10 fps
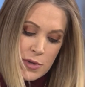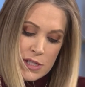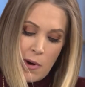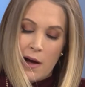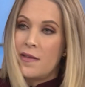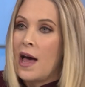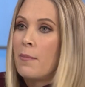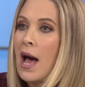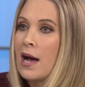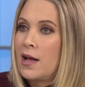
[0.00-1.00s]
you respond to
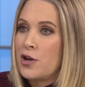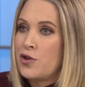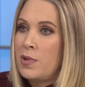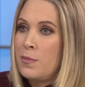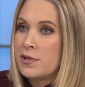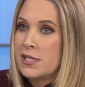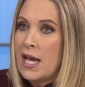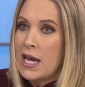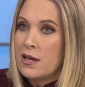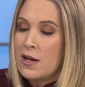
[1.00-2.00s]
that backlash of people
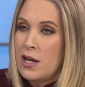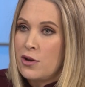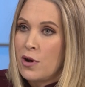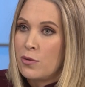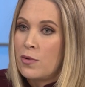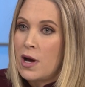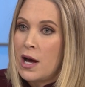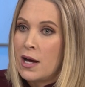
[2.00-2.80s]
saying, you know,